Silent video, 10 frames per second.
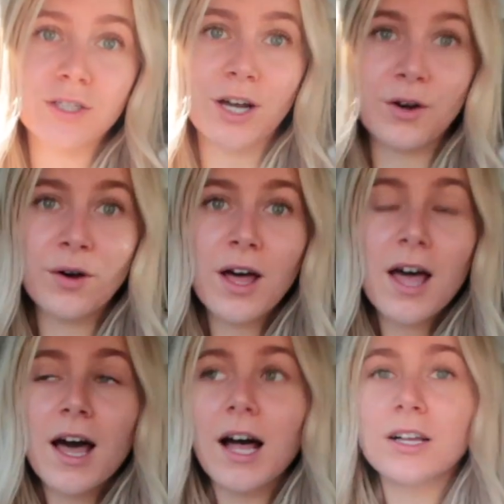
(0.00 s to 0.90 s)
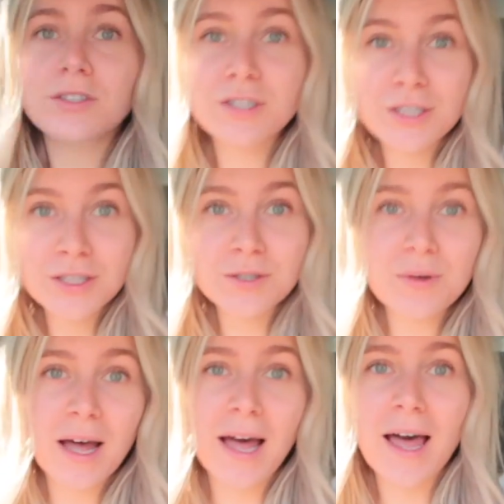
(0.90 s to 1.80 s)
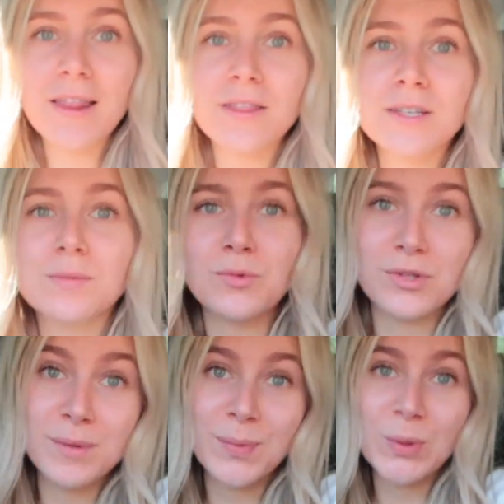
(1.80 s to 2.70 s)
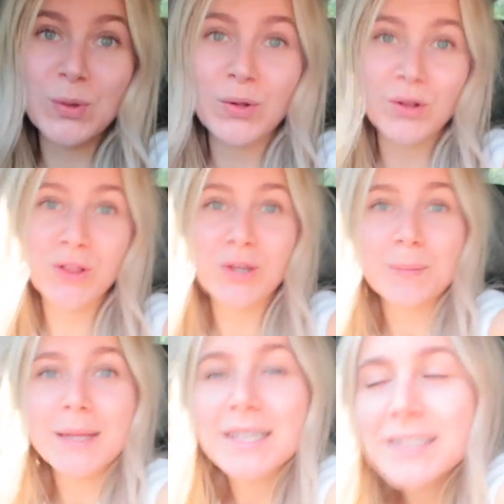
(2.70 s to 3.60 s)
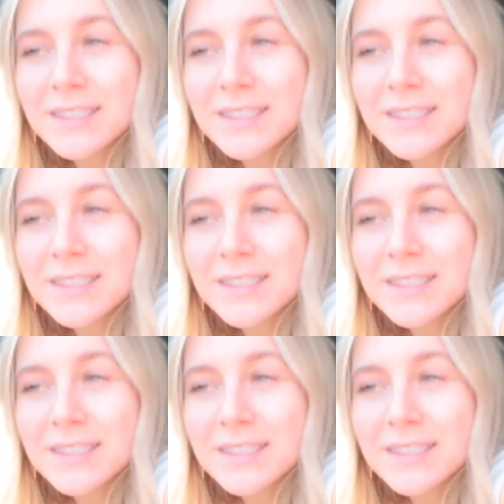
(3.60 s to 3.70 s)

So I'll see you at the smoothie bowl little place.